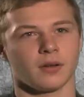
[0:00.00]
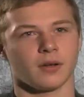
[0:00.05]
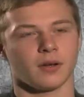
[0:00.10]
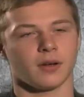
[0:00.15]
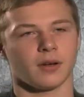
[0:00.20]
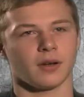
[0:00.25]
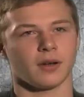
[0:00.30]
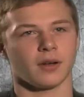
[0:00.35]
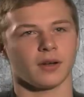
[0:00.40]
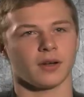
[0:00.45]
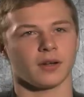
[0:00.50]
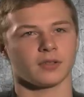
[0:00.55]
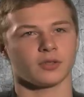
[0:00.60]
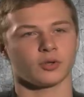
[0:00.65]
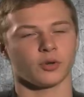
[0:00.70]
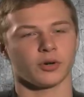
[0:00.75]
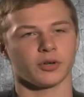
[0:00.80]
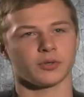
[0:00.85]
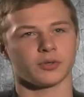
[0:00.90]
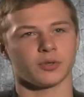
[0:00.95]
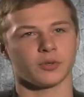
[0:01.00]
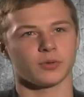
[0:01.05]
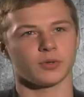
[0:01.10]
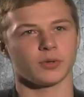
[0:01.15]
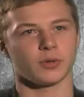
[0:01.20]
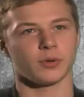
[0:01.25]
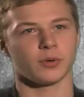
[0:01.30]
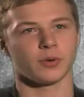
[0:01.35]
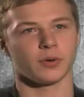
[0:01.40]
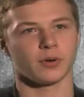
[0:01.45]
Uh, Jordan
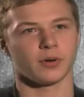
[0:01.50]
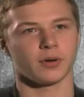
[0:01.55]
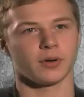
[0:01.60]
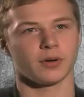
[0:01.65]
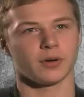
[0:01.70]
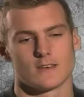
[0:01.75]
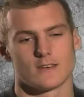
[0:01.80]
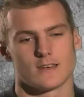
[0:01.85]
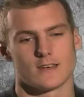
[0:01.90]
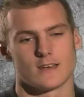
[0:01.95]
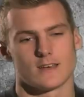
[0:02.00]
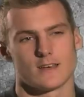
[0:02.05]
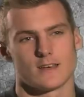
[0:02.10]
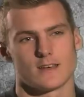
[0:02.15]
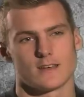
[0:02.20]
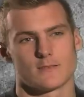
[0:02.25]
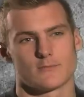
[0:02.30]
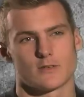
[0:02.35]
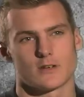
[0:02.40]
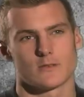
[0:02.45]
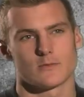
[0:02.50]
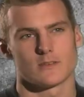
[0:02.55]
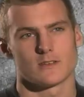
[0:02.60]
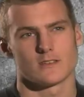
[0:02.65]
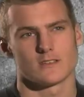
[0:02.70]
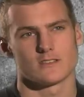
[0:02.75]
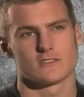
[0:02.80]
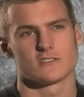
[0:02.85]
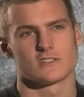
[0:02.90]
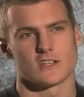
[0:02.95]
Tutu. Uh,
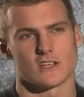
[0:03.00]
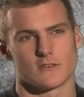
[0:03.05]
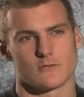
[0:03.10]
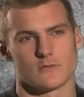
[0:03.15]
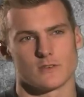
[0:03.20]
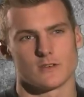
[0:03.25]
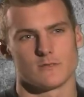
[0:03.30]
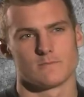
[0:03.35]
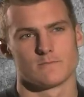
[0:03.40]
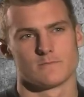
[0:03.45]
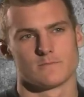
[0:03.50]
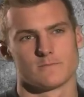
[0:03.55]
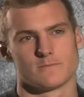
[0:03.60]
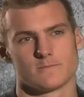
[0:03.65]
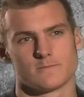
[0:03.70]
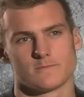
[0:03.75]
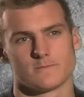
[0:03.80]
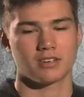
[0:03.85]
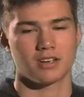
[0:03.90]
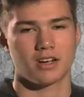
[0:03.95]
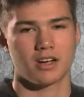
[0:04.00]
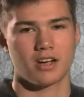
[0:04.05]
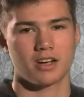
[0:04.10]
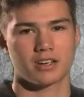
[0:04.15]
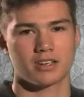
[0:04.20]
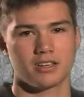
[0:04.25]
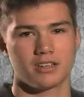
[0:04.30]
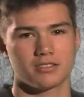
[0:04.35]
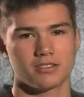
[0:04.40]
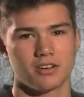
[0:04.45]
probably Shane Weed. Uh,
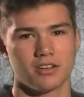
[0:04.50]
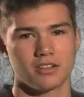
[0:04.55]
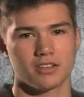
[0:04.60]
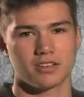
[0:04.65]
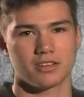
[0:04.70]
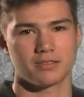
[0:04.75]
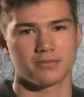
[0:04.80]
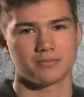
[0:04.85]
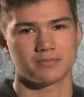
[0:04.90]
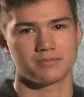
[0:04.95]
Keith Ollie.